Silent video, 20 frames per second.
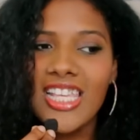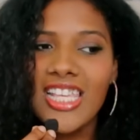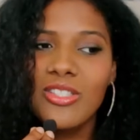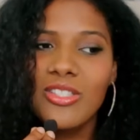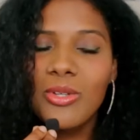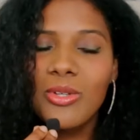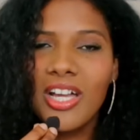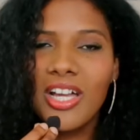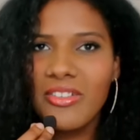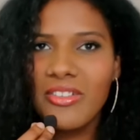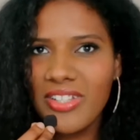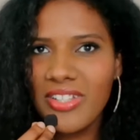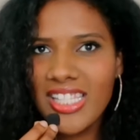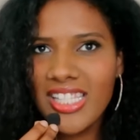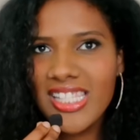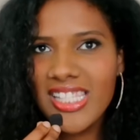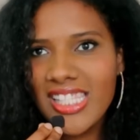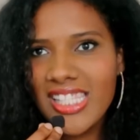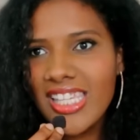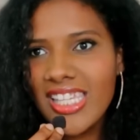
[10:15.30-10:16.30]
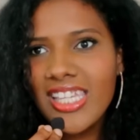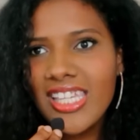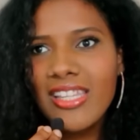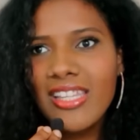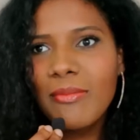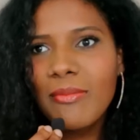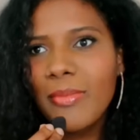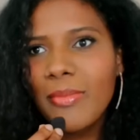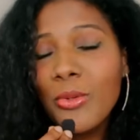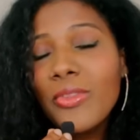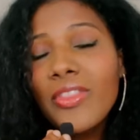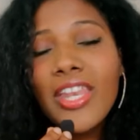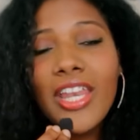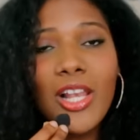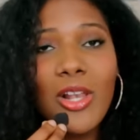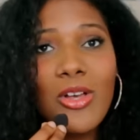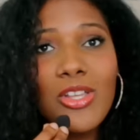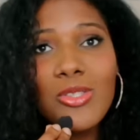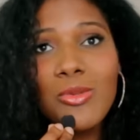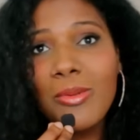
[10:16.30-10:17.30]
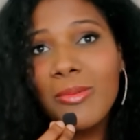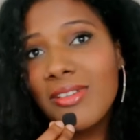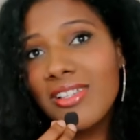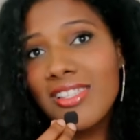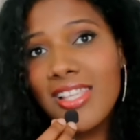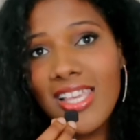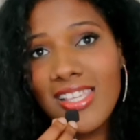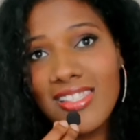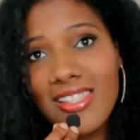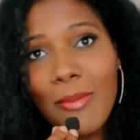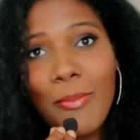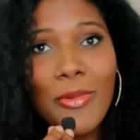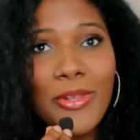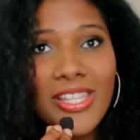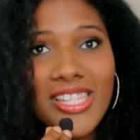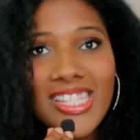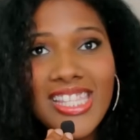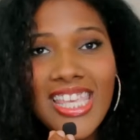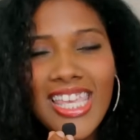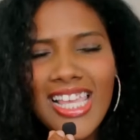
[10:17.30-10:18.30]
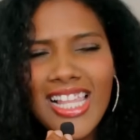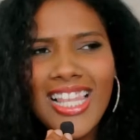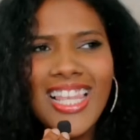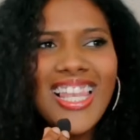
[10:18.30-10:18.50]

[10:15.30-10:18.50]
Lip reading: thighs, you can't really see it. I know that I lost weight because I step on the scale.